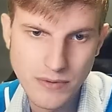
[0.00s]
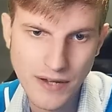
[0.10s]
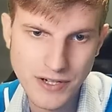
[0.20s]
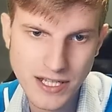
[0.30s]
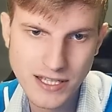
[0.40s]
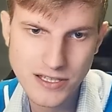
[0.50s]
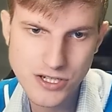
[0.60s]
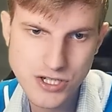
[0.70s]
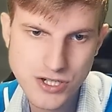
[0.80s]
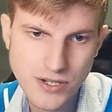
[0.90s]
have an
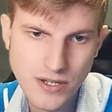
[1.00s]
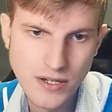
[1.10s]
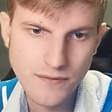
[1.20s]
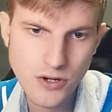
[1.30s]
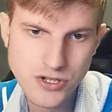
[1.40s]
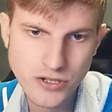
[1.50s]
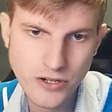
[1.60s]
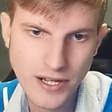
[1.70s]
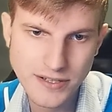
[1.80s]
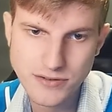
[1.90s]
English version,
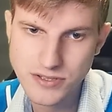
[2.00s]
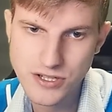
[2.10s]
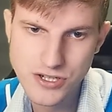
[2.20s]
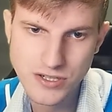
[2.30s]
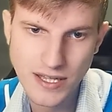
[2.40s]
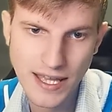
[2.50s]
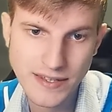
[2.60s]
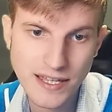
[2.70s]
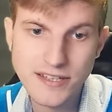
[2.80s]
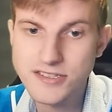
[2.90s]
Collector's Edition, and
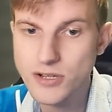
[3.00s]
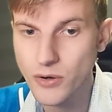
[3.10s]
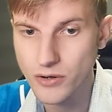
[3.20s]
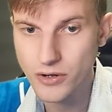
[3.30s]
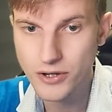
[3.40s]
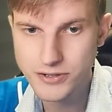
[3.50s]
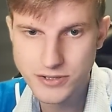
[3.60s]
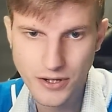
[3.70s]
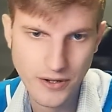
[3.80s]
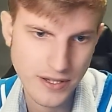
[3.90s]
Edition
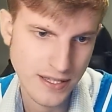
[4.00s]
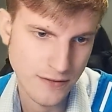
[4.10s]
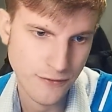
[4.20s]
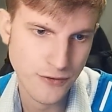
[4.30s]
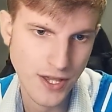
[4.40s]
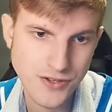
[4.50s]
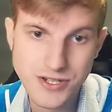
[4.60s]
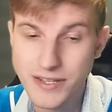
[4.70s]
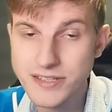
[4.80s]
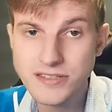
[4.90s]
Collector in French.
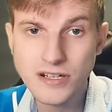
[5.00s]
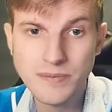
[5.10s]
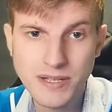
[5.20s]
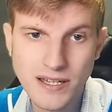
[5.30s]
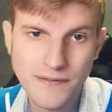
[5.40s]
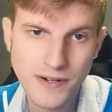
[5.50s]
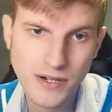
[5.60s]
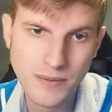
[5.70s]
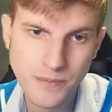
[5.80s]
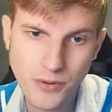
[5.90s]
And this is going to be a
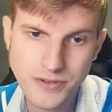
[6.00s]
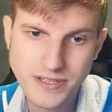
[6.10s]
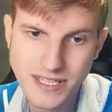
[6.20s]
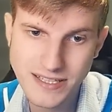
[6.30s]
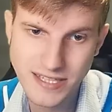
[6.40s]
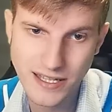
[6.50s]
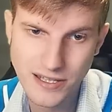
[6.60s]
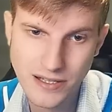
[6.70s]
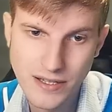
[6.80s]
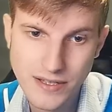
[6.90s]
very important
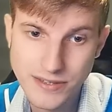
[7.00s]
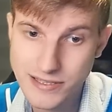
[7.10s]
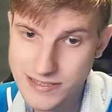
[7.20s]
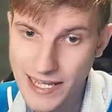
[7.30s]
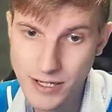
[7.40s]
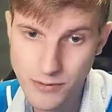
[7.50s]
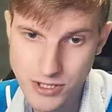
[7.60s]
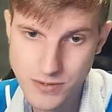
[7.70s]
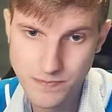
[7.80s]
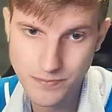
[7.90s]
detail. This
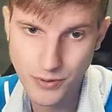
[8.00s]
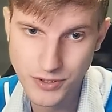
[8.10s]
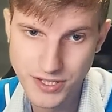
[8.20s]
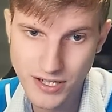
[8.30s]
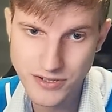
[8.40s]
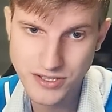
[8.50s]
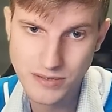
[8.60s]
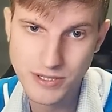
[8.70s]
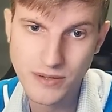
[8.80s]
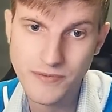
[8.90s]
language point here is going to
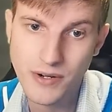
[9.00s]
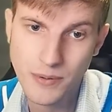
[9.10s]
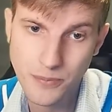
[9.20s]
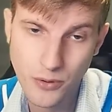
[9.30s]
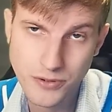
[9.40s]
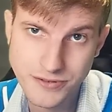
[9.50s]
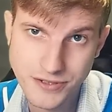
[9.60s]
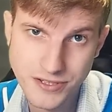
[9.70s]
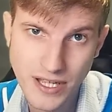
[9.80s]
become very important